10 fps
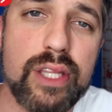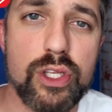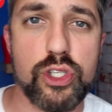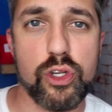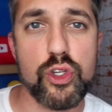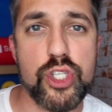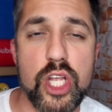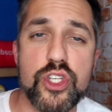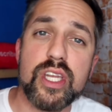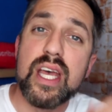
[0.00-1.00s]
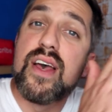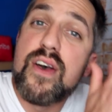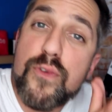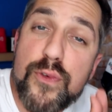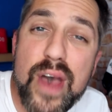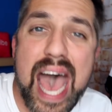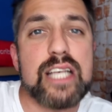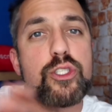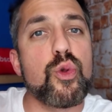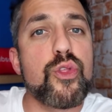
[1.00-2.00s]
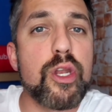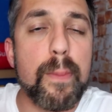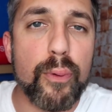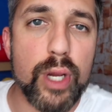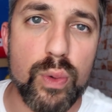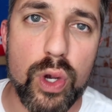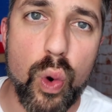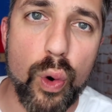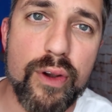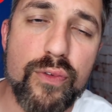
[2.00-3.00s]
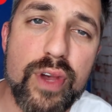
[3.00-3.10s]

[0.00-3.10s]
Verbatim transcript: in the search engine faster than a pre-recorded